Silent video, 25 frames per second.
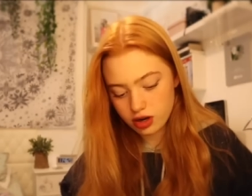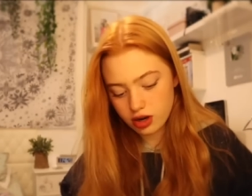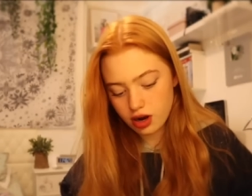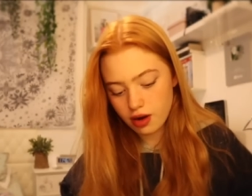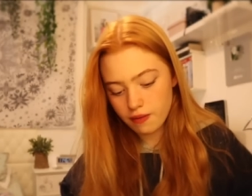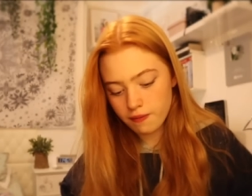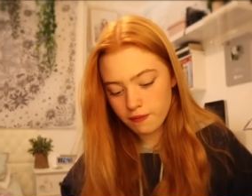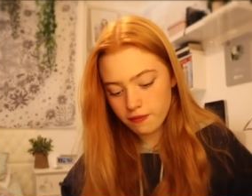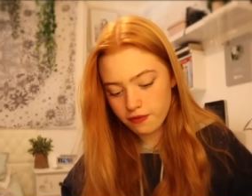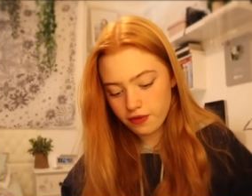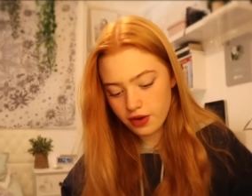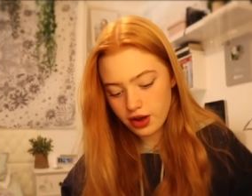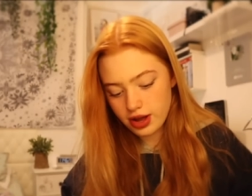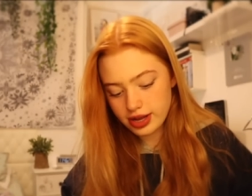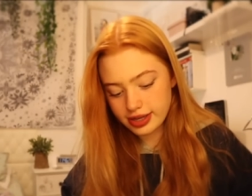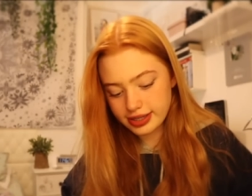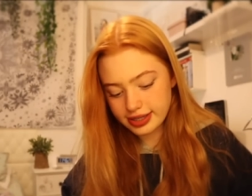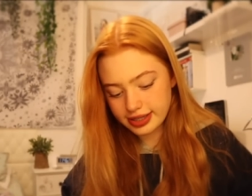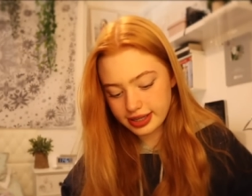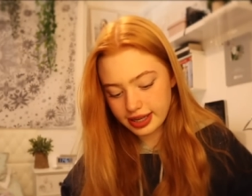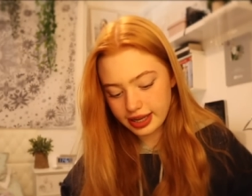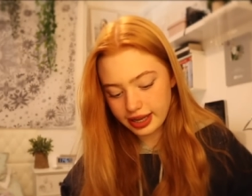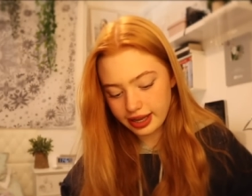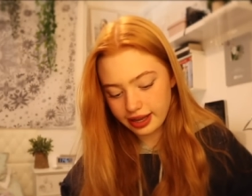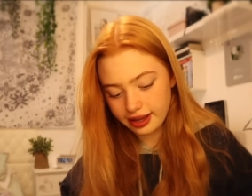Comfort is
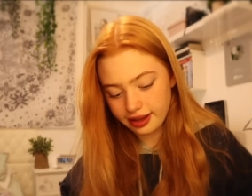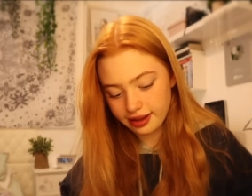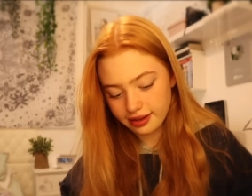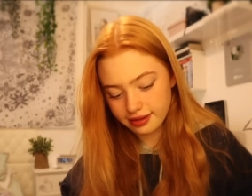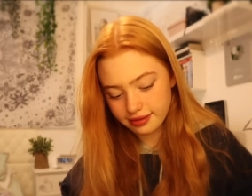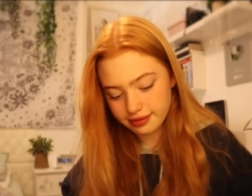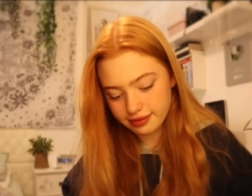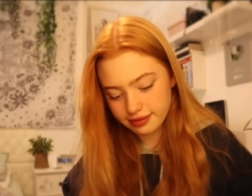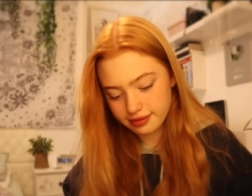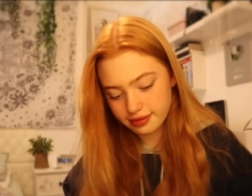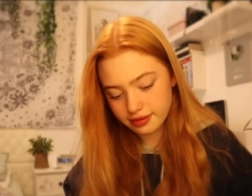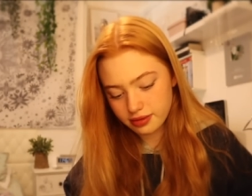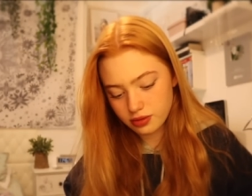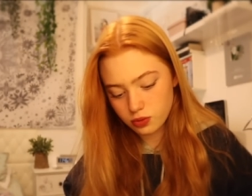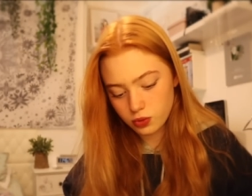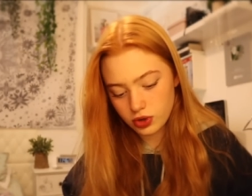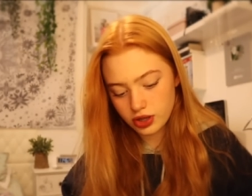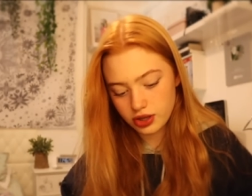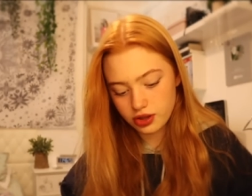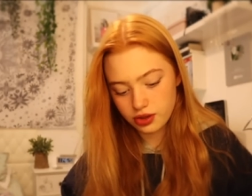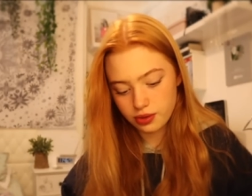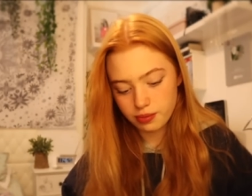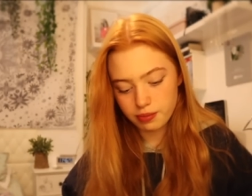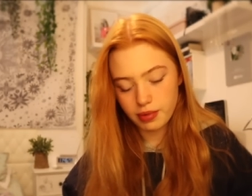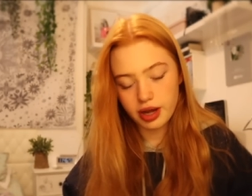key
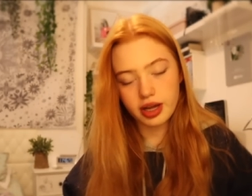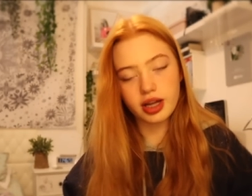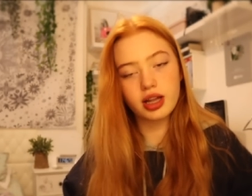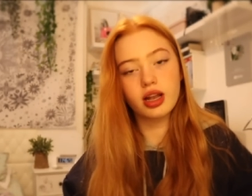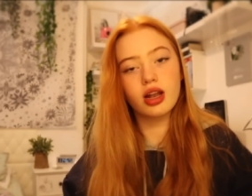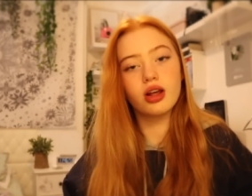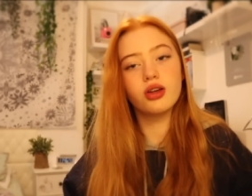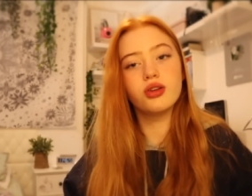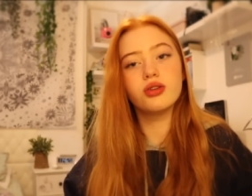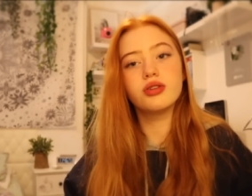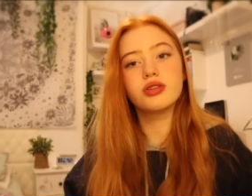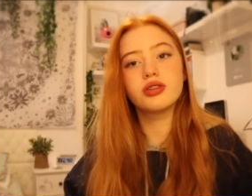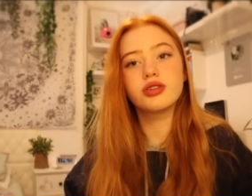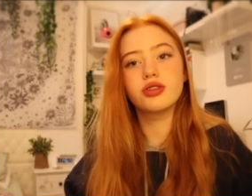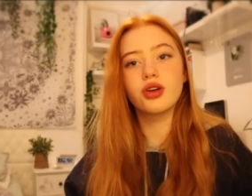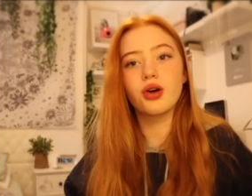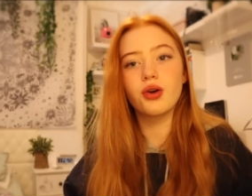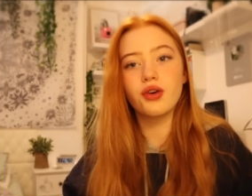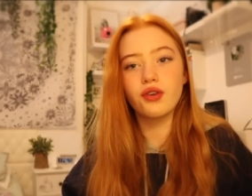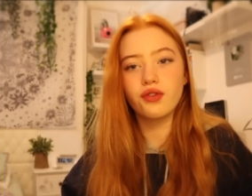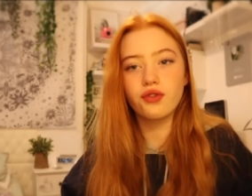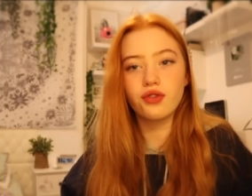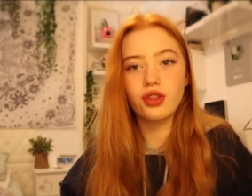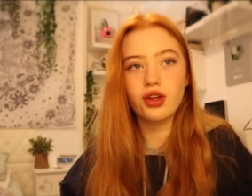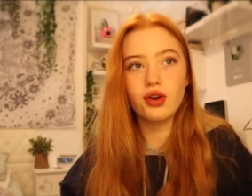with my clothes, so
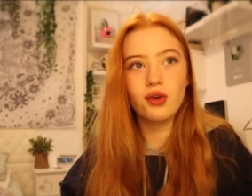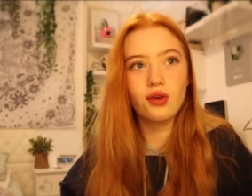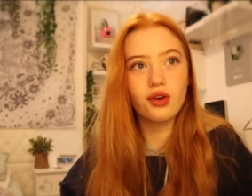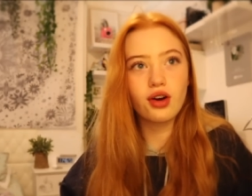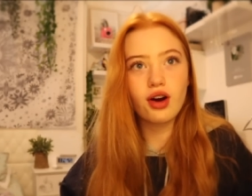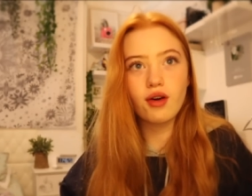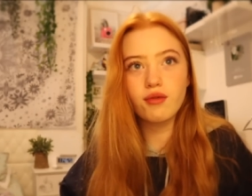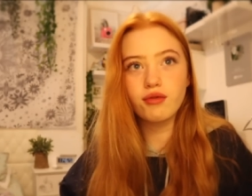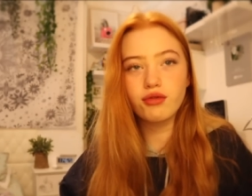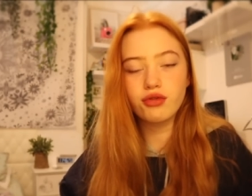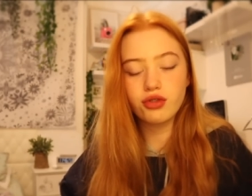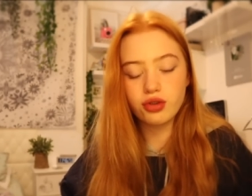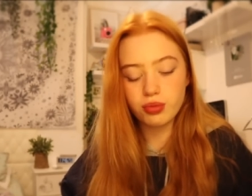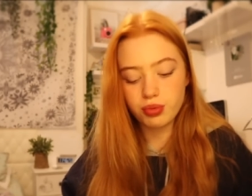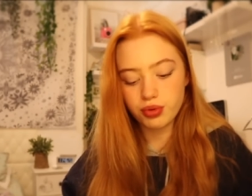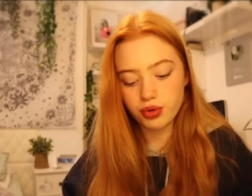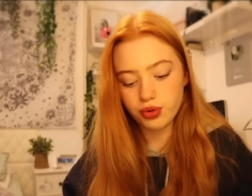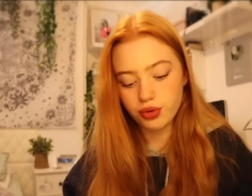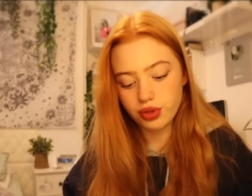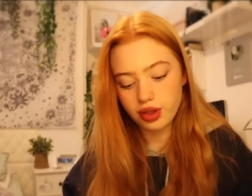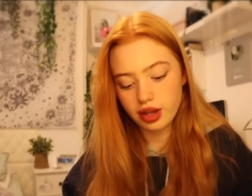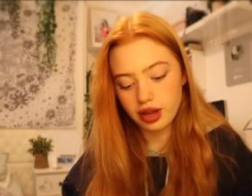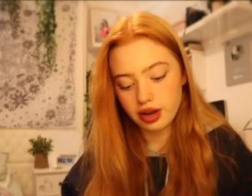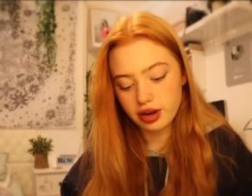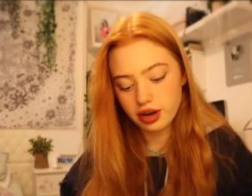if they're not comfortable,
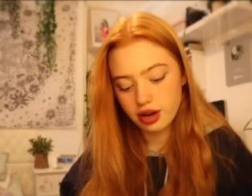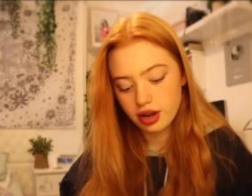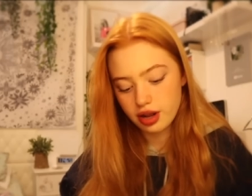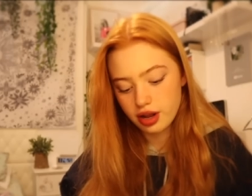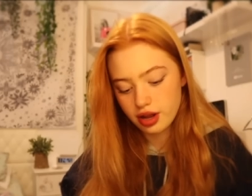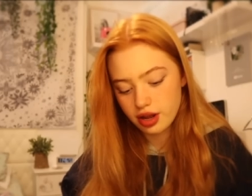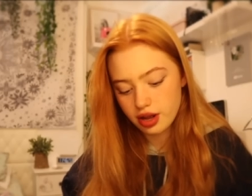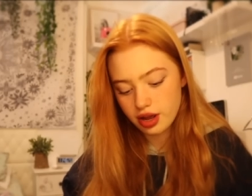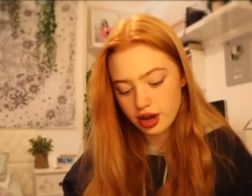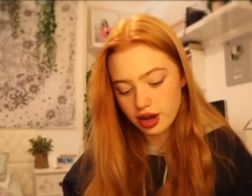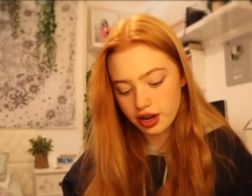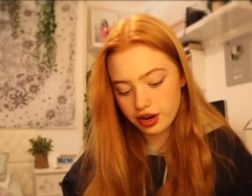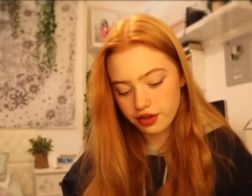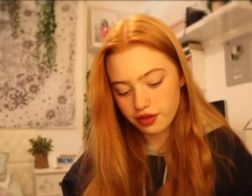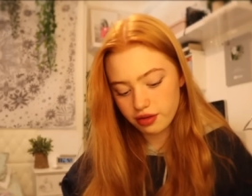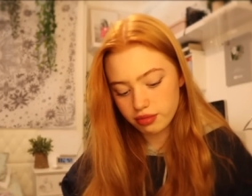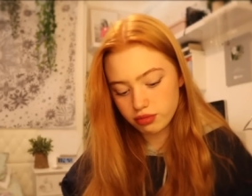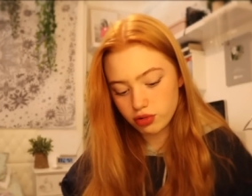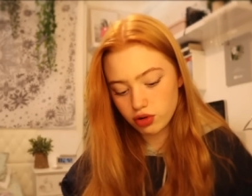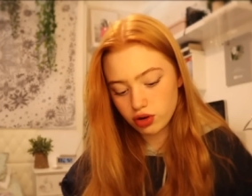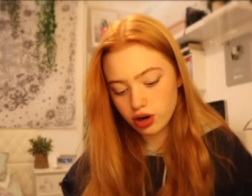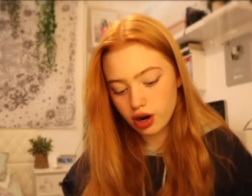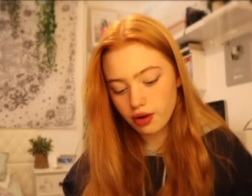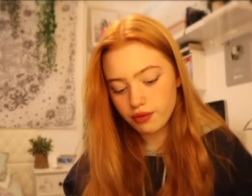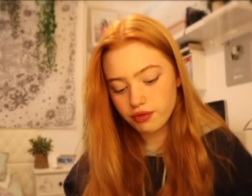then, and if I'm
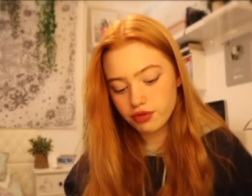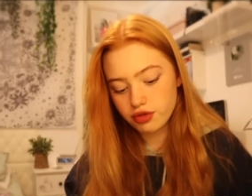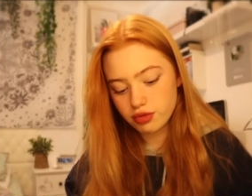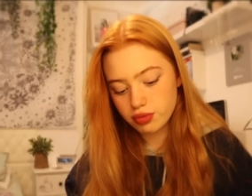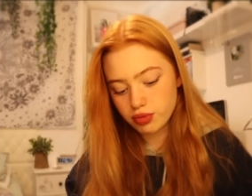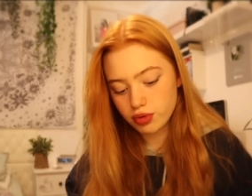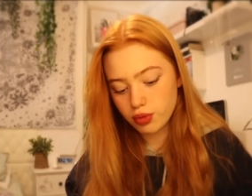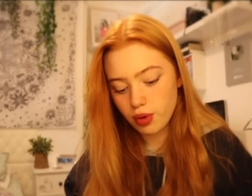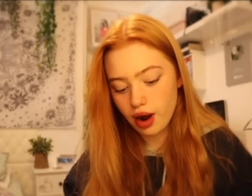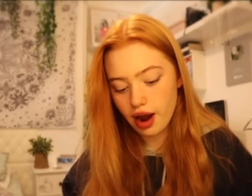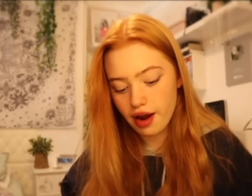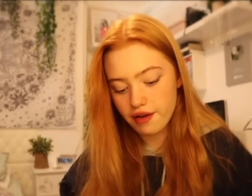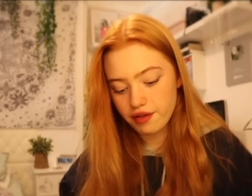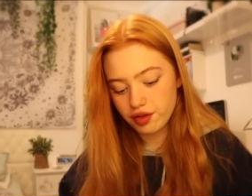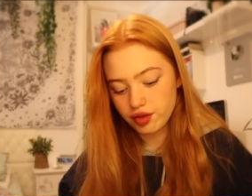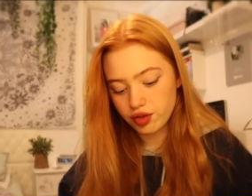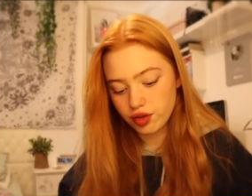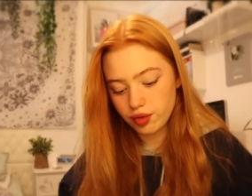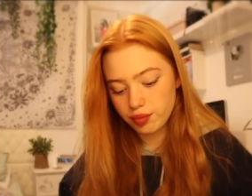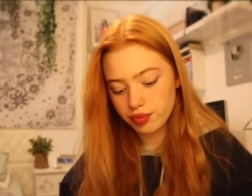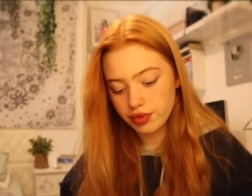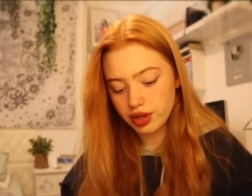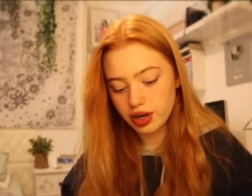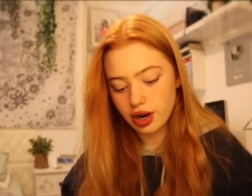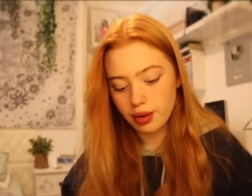not comfortable wearing
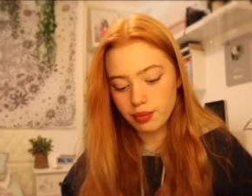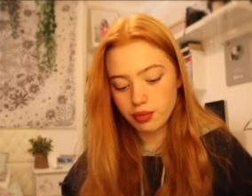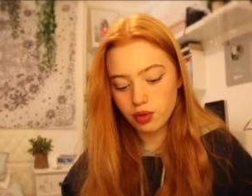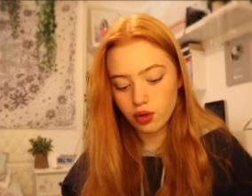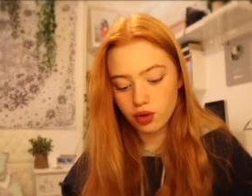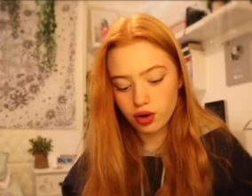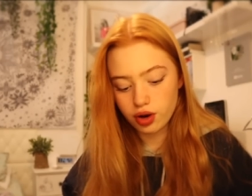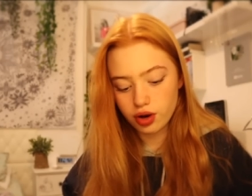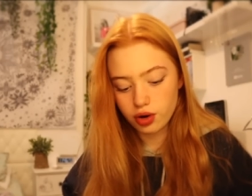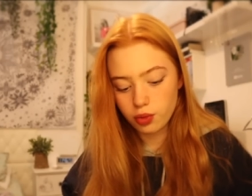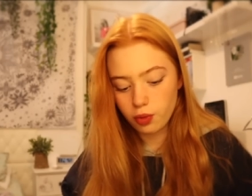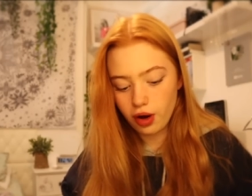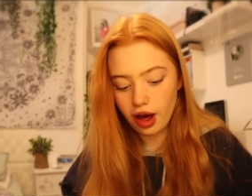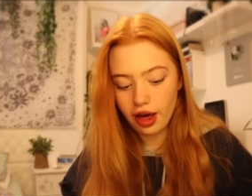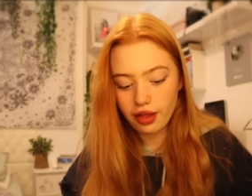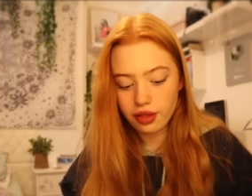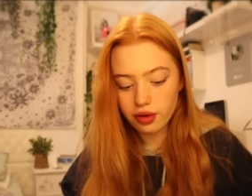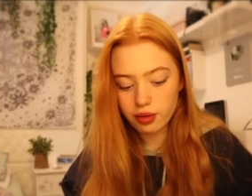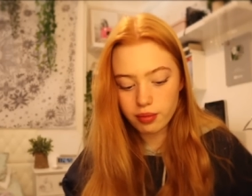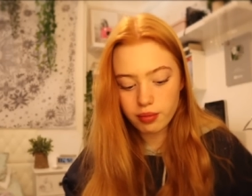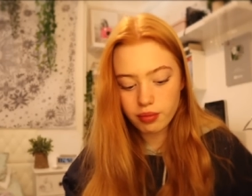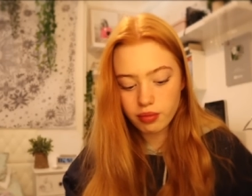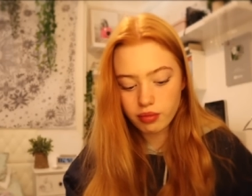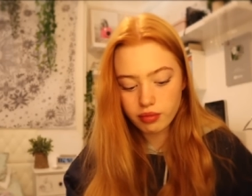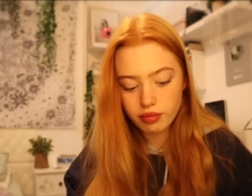them, then I'm not going to wear them.